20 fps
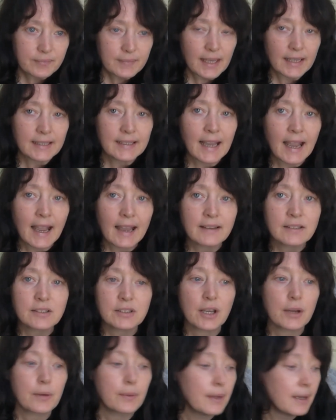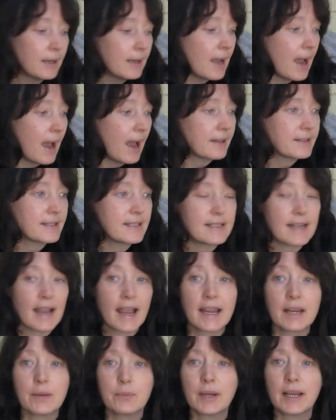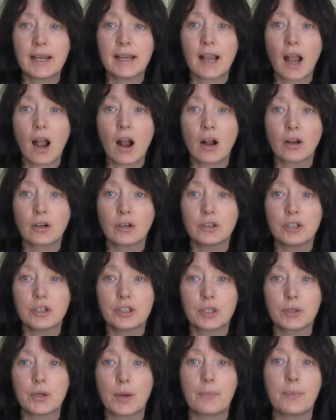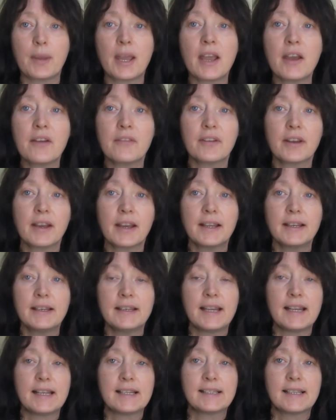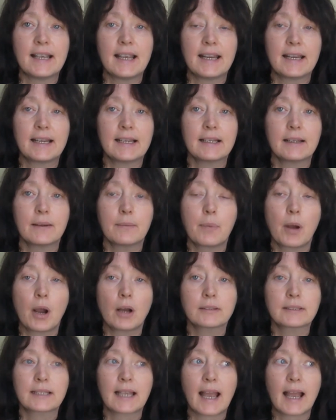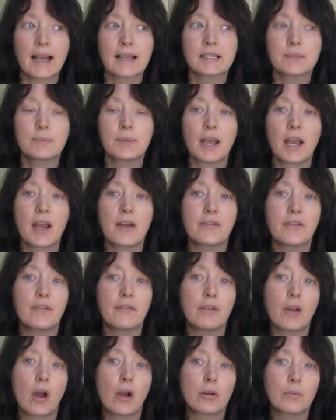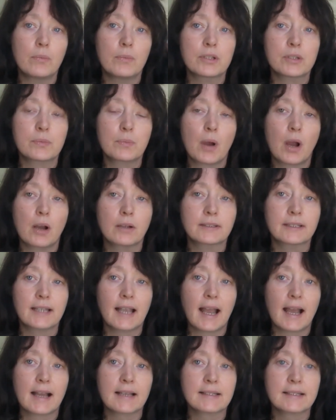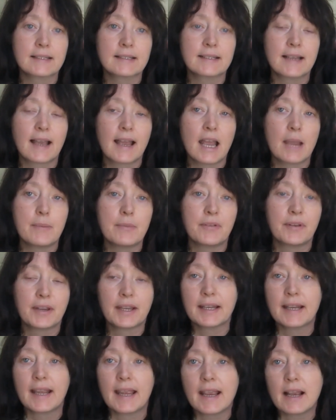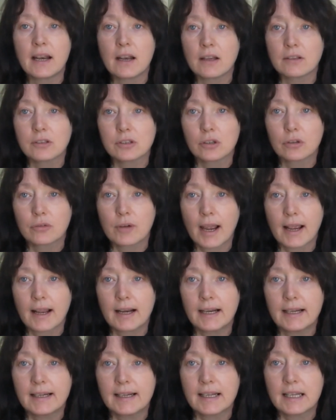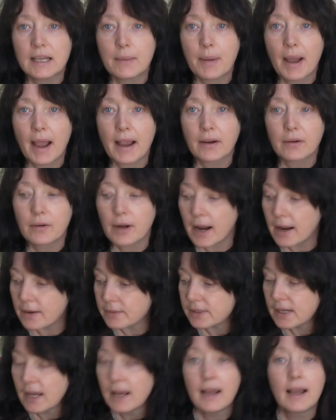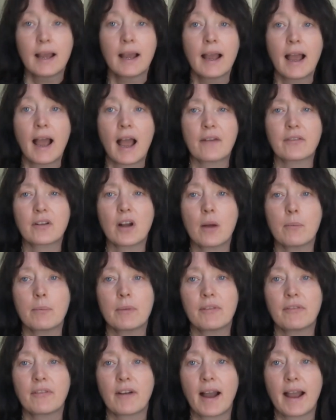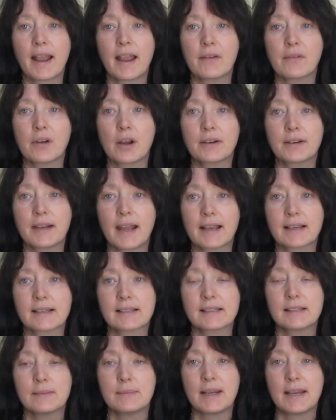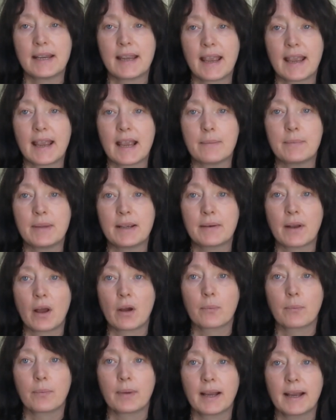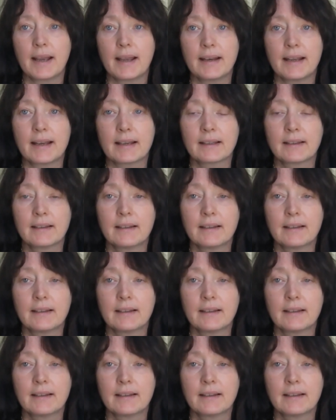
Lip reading: yeah, so today we are going to do a bit of a knitting podcast, bit of a Vlogmas podcast. If you can hear lots of crackling in the background, I've got my fire on next to me here, my log burner.